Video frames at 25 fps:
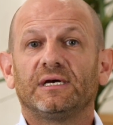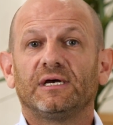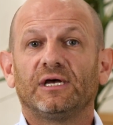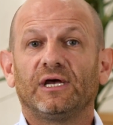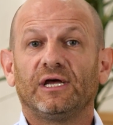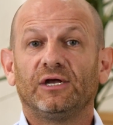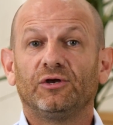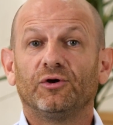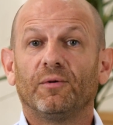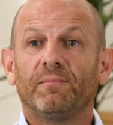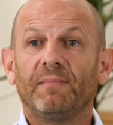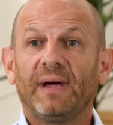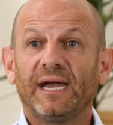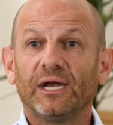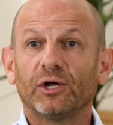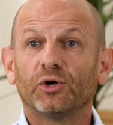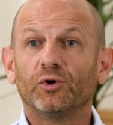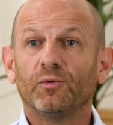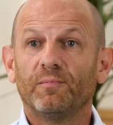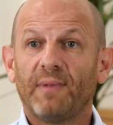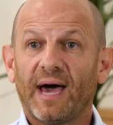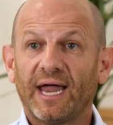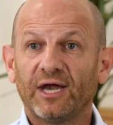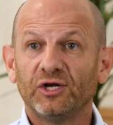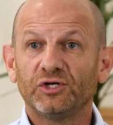in your
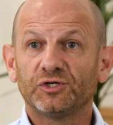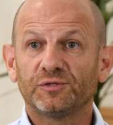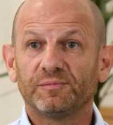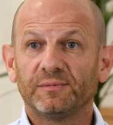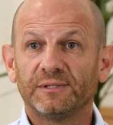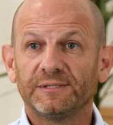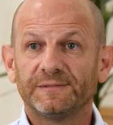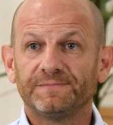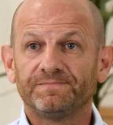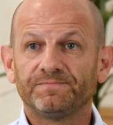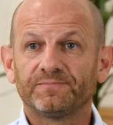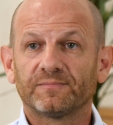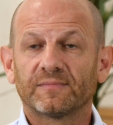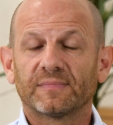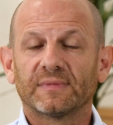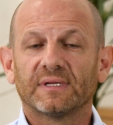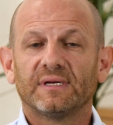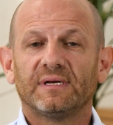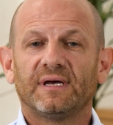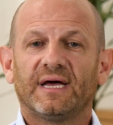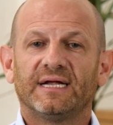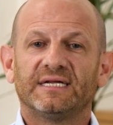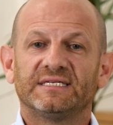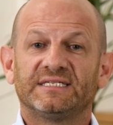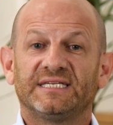medical management
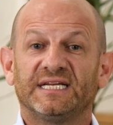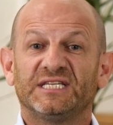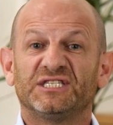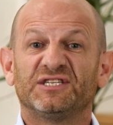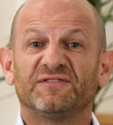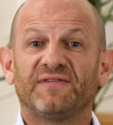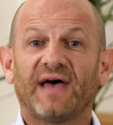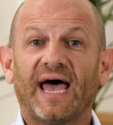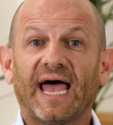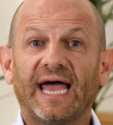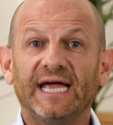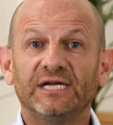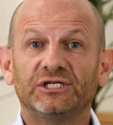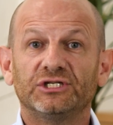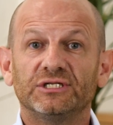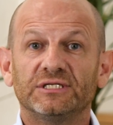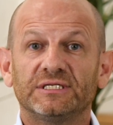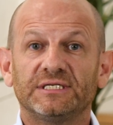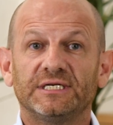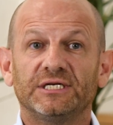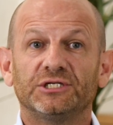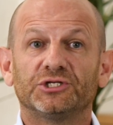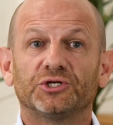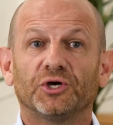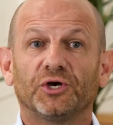and a sense of
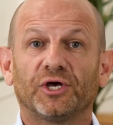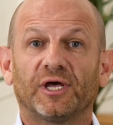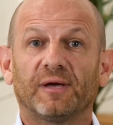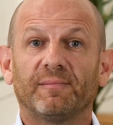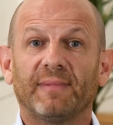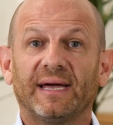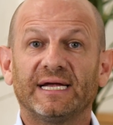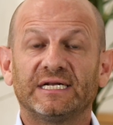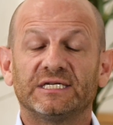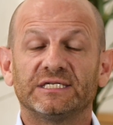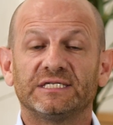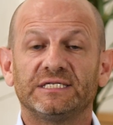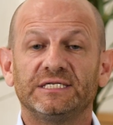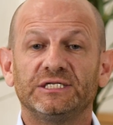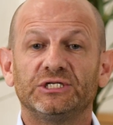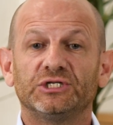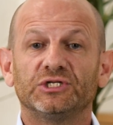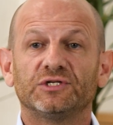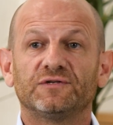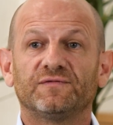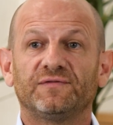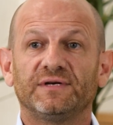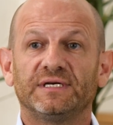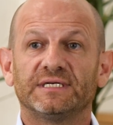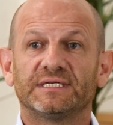agency so you can make
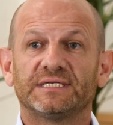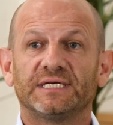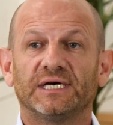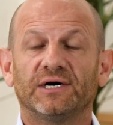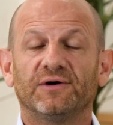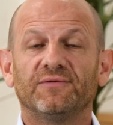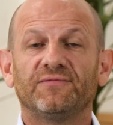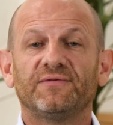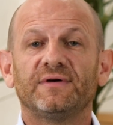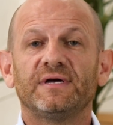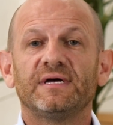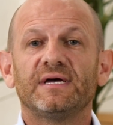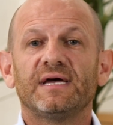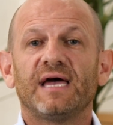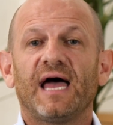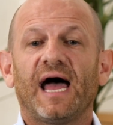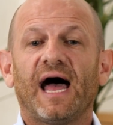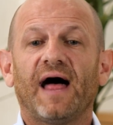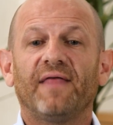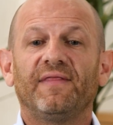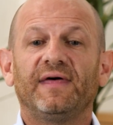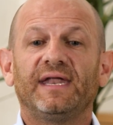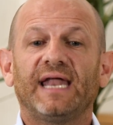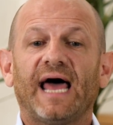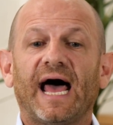decisions for yourself.
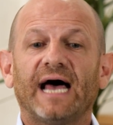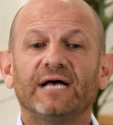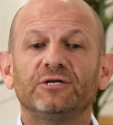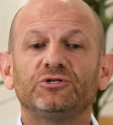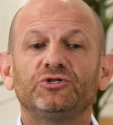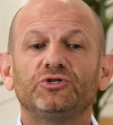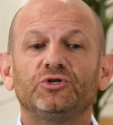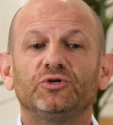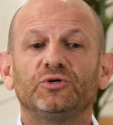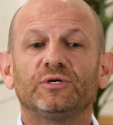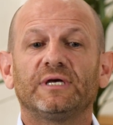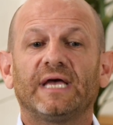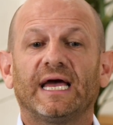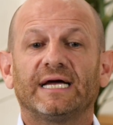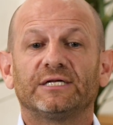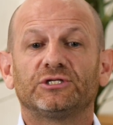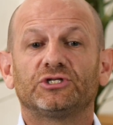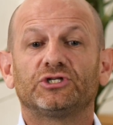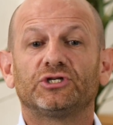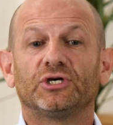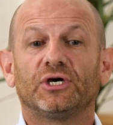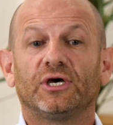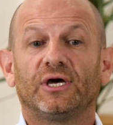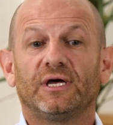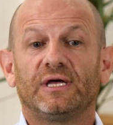And then as you get
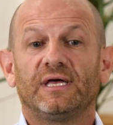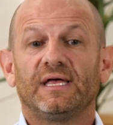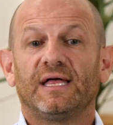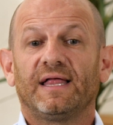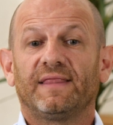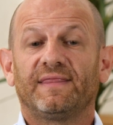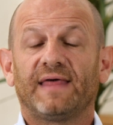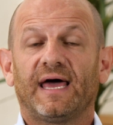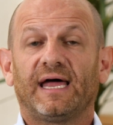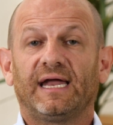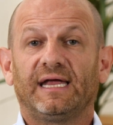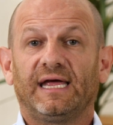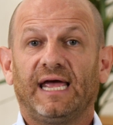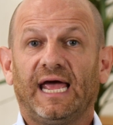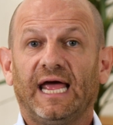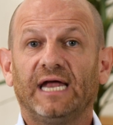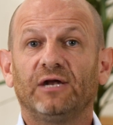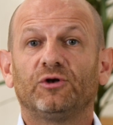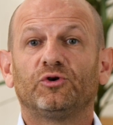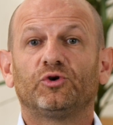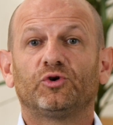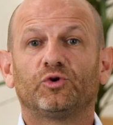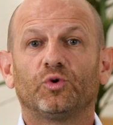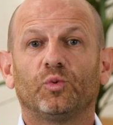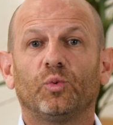to
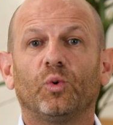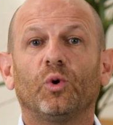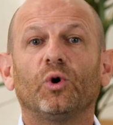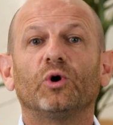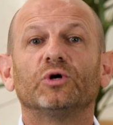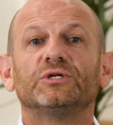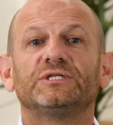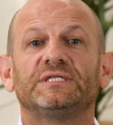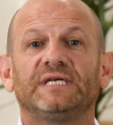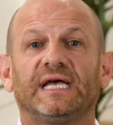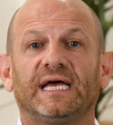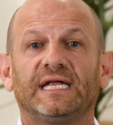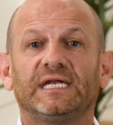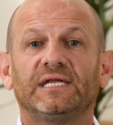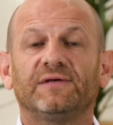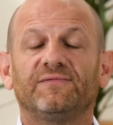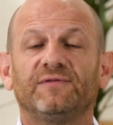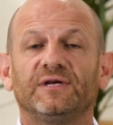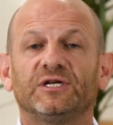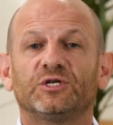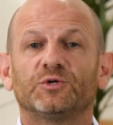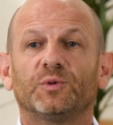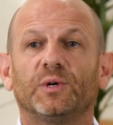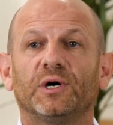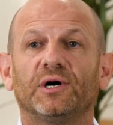towards the end of
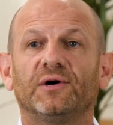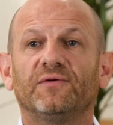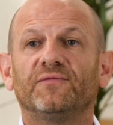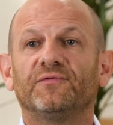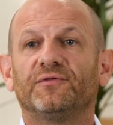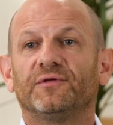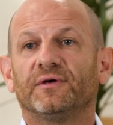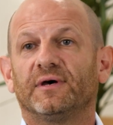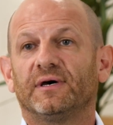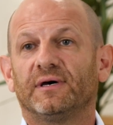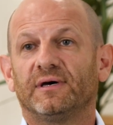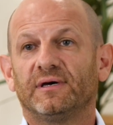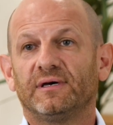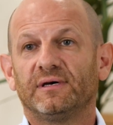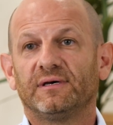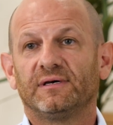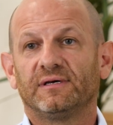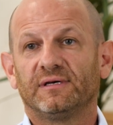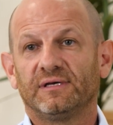year 12, the